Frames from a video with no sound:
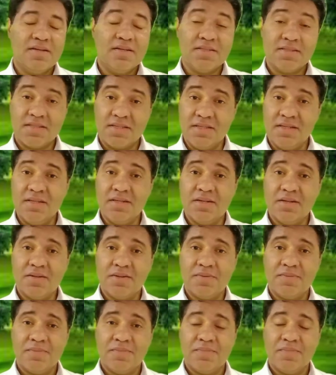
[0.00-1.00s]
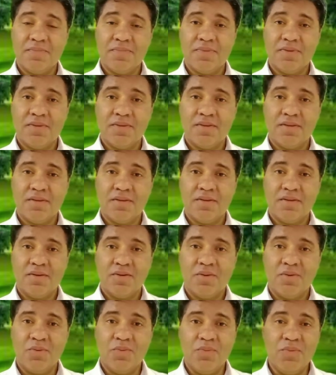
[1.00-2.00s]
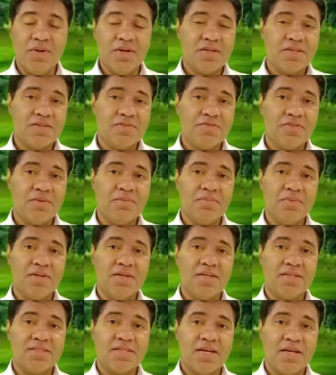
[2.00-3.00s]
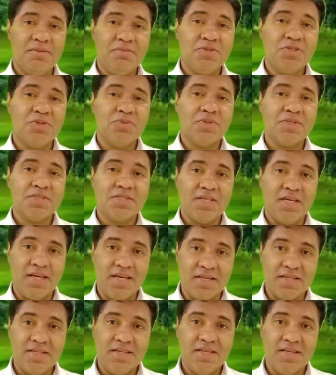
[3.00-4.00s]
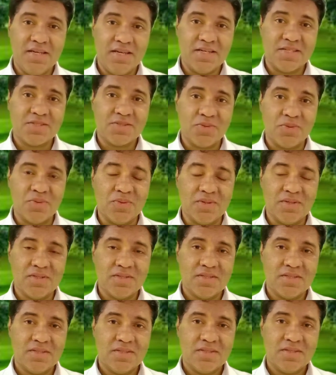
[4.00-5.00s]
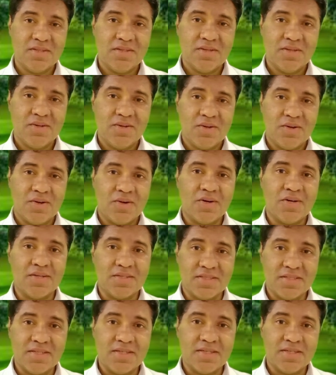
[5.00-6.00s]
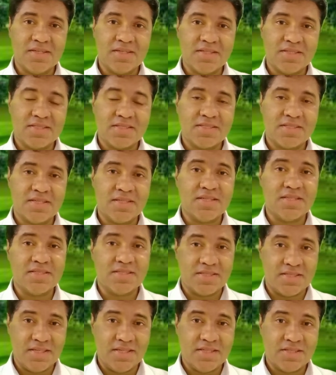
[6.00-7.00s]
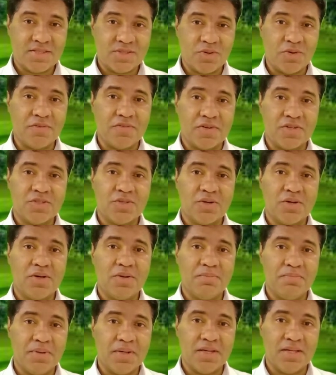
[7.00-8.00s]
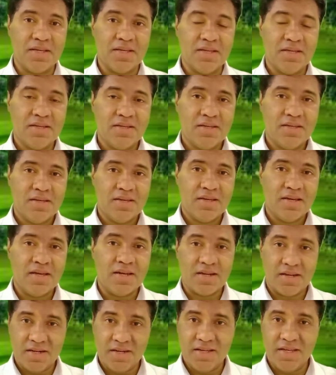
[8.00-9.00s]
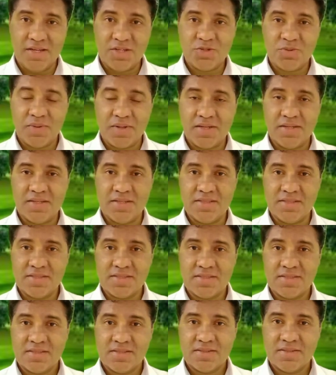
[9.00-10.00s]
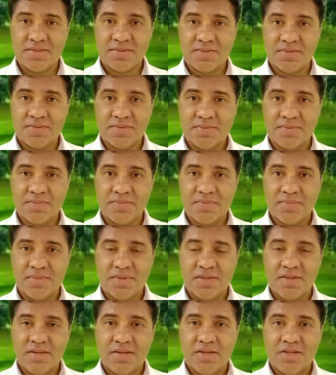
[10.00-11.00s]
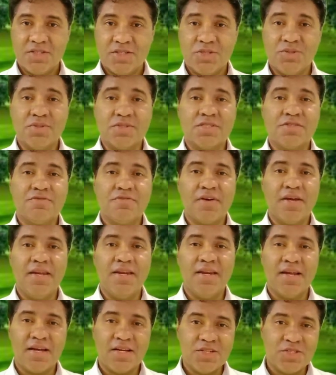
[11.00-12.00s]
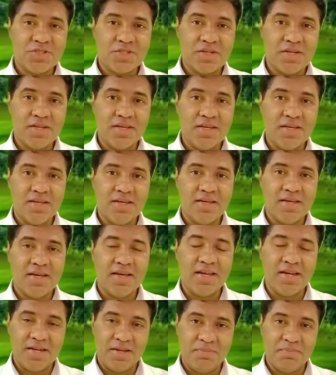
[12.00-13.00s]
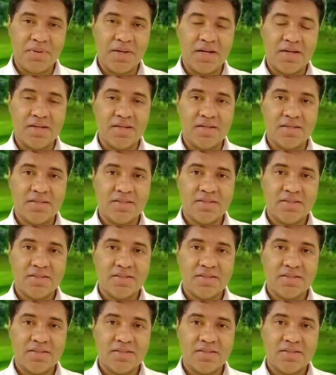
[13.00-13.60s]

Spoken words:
This girl worked from the time she was 18 years old until this disease overtook her body in her late 20s. She was financially independent.